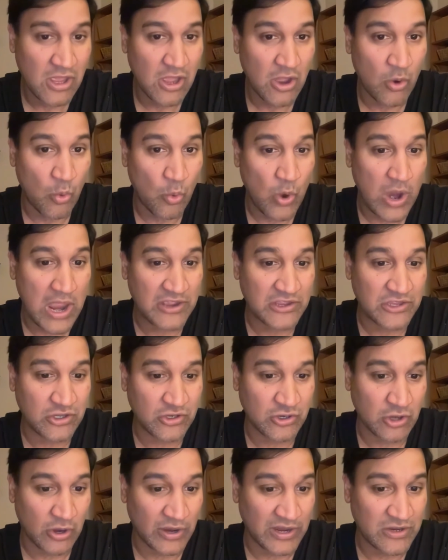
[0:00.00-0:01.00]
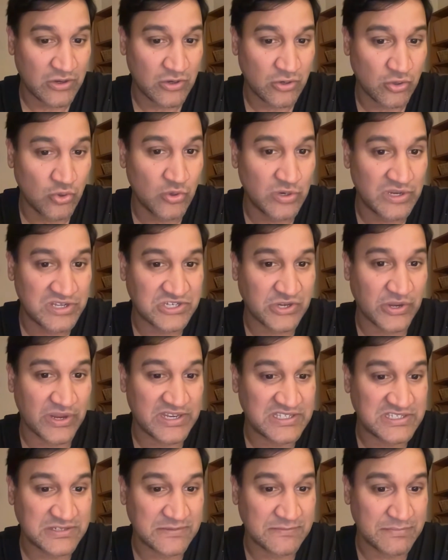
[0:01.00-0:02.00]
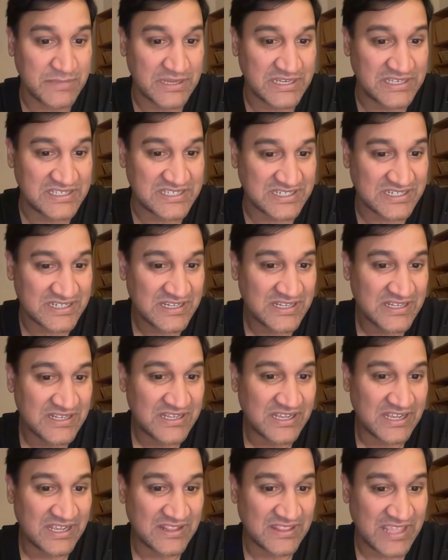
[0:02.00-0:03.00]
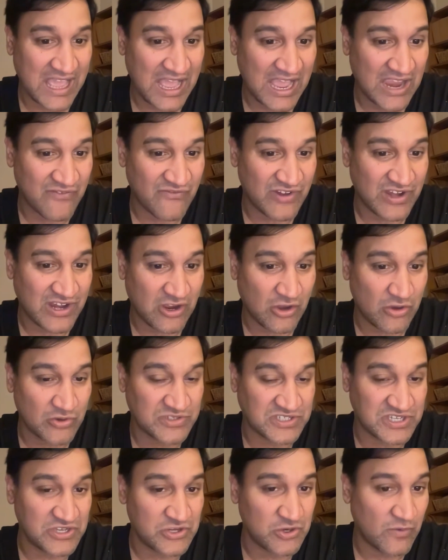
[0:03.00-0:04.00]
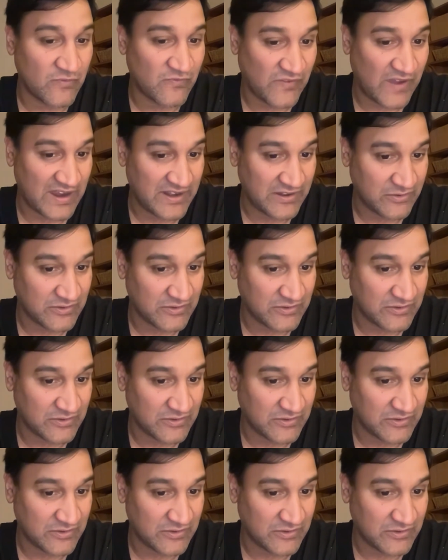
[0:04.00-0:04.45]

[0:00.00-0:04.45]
Where are you going? Who is going to meet the Ivory Coast in your final?